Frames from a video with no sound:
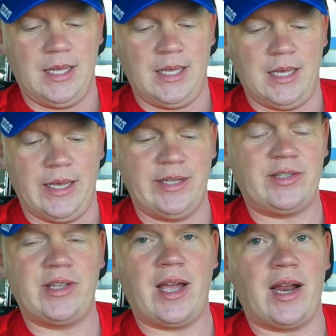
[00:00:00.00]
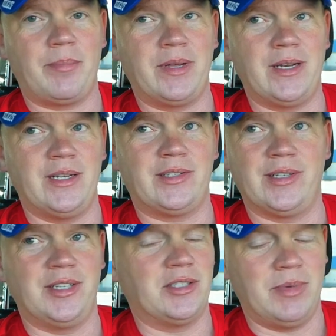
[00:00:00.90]
It's there, but it just
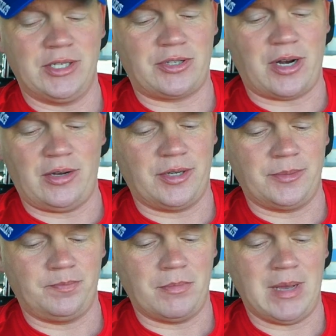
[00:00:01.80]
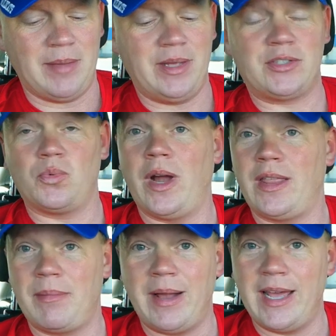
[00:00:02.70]
needs to be stronger. Maybe it's the way
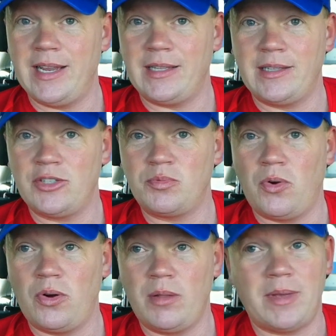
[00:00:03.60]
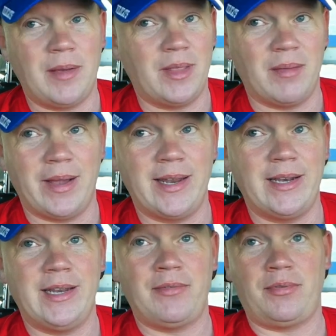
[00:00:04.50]
they made it this morning. Maybe they made
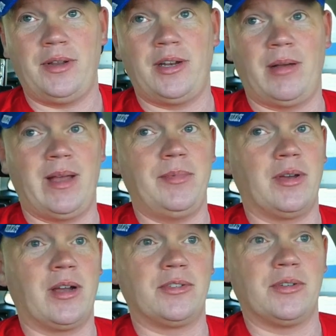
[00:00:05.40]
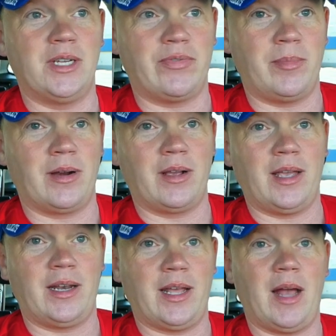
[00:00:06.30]
it different. You know, maybe you'll go to a different Burger
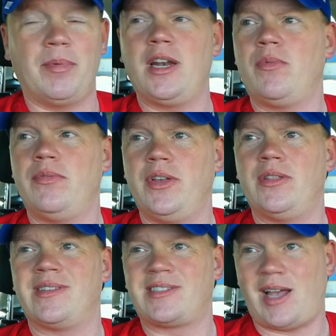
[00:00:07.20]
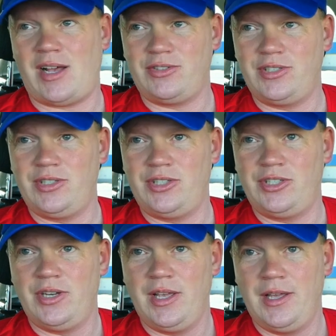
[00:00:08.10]
King now. I'm going to review the
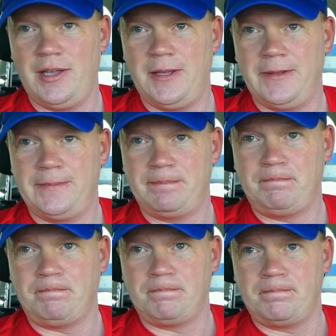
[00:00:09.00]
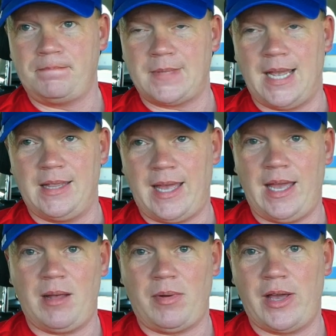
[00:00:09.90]
sausage and the
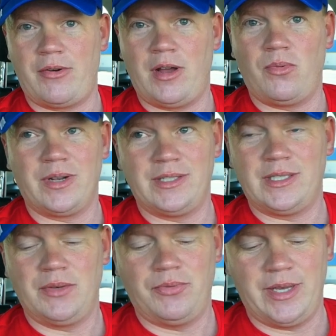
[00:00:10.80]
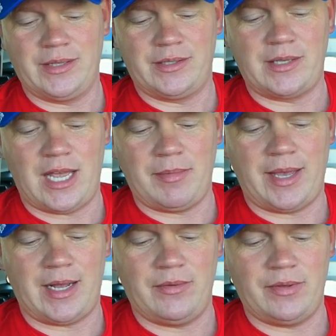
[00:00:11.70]
ham later on. We're going to see if we get the same
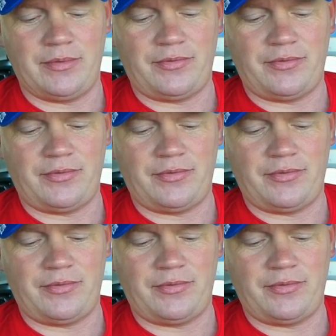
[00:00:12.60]
kind of a